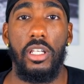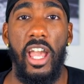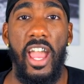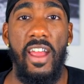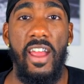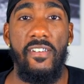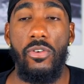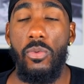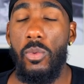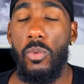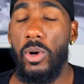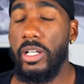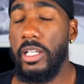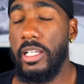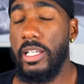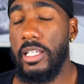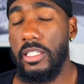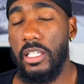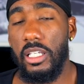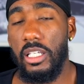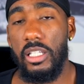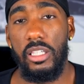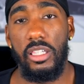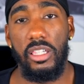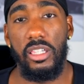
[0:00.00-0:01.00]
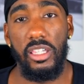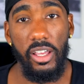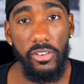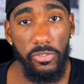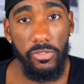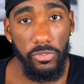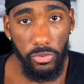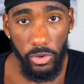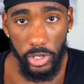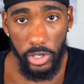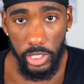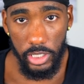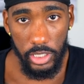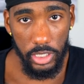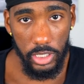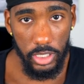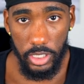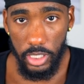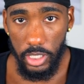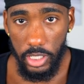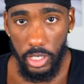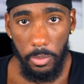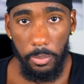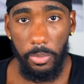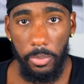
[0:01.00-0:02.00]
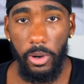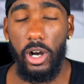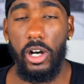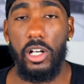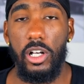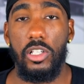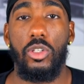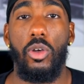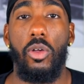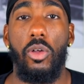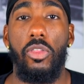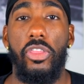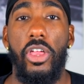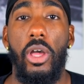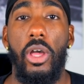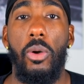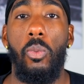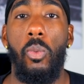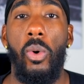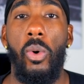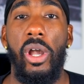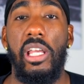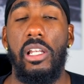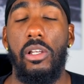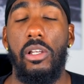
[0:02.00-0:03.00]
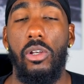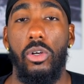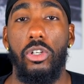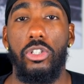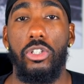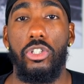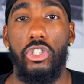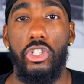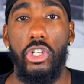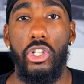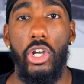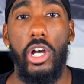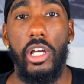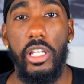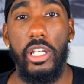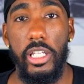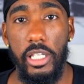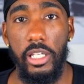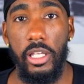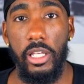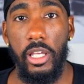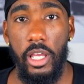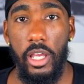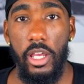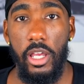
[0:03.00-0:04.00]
Everyone is in different parts of their weight loss journey.